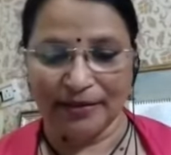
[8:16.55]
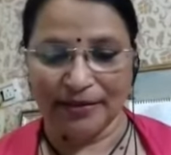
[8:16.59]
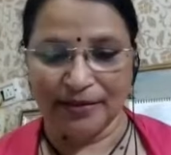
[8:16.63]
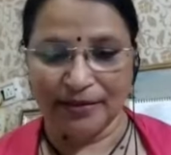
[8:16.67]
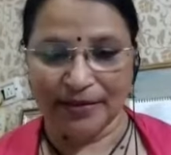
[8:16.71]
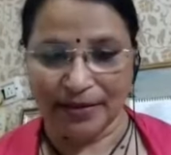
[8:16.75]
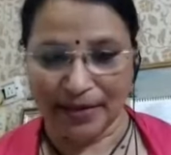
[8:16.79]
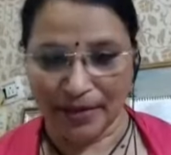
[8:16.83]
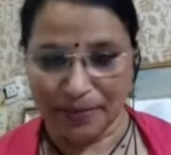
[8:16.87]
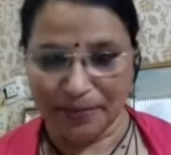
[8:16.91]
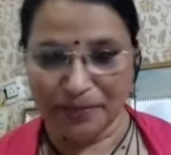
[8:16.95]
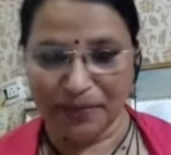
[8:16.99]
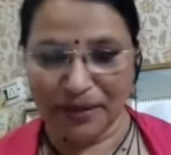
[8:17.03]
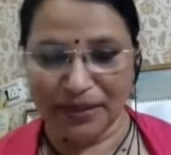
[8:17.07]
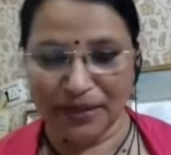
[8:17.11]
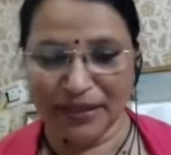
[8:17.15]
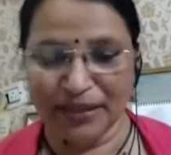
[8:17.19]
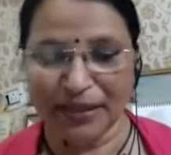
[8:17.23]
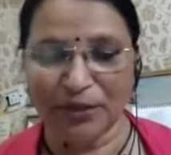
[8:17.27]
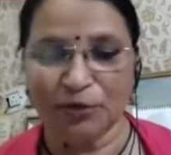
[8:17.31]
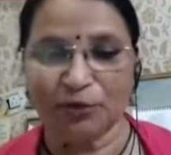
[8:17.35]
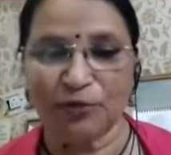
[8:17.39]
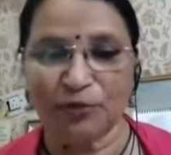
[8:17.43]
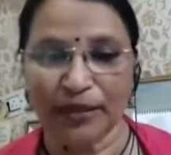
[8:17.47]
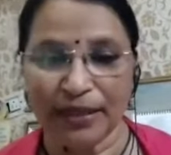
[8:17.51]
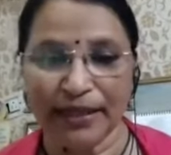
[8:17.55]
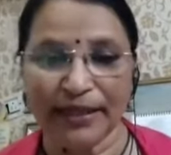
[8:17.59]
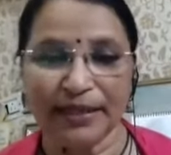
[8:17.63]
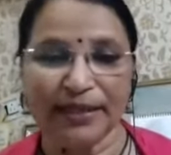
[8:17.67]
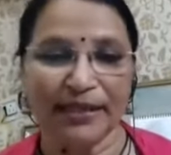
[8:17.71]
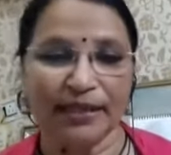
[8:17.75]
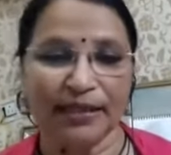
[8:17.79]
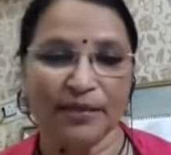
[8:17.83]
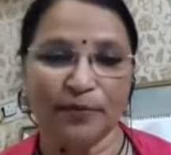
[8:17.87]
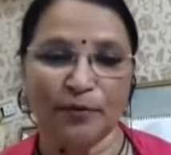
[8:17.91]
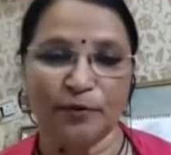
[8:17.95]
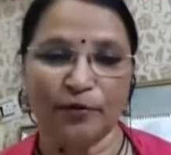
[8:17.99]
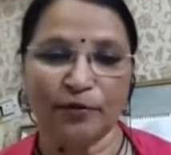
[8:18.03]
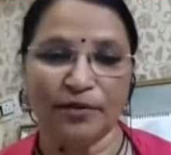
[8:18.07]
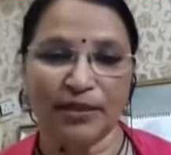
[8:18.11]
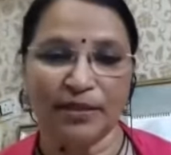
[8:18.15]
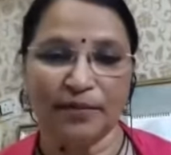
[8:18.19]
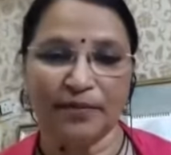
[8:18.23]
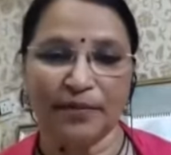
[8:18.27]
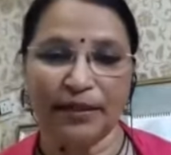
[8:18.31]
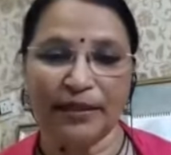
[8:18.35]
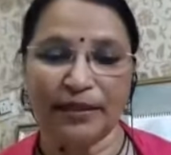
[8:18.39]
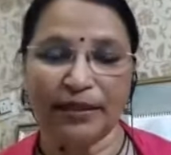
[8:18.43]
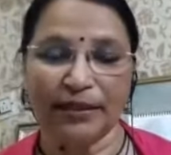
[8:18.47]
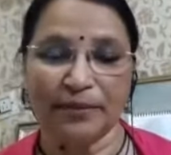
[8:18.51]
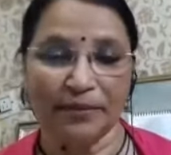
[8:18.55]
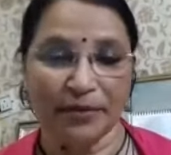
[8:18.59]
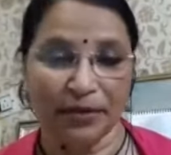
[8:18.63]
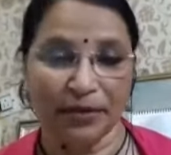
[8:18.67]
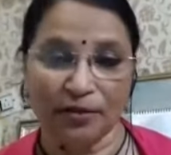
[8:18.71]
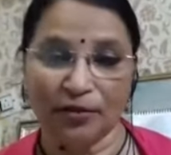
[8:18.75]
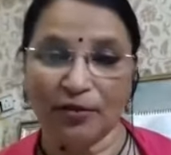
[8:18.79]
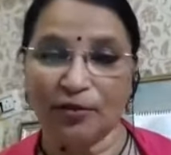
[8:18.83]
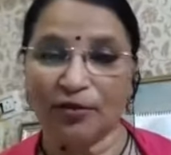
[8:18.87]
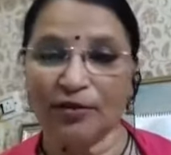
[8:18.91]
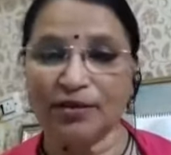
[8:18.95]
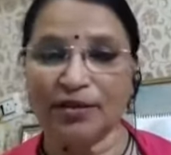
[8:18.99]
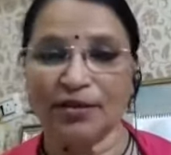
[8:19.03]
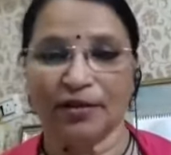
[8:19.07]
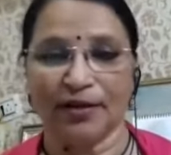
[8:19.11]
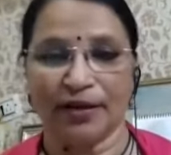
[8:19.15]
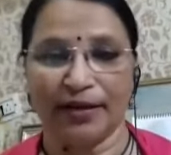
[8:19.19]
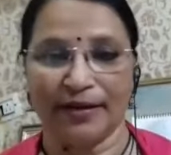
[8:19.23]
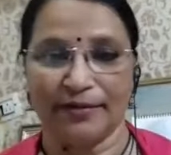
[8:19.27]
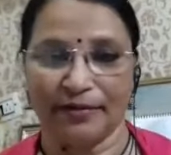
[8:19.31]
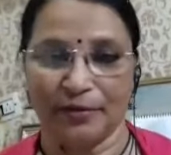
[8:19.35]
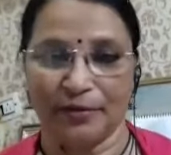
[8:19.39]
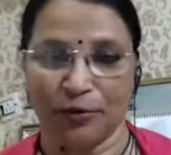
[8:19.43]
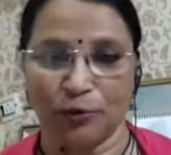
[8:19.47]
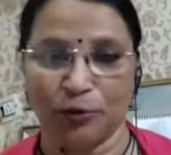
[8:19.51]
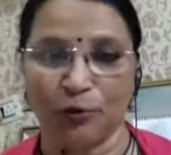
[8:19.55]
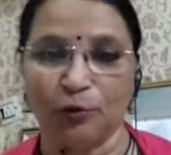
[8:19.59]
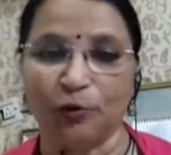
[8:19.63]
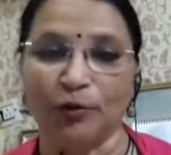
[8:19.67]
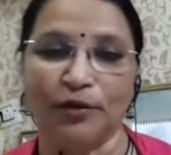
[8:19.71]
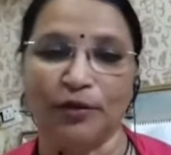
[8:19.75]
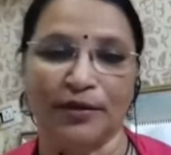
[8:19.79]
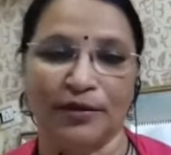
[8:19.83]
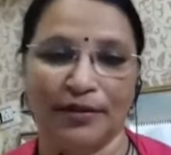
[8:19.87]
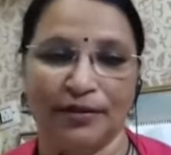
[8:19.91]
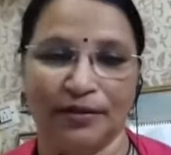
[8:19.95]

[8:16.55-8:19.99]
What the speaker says: somebody to take responsibility because you have told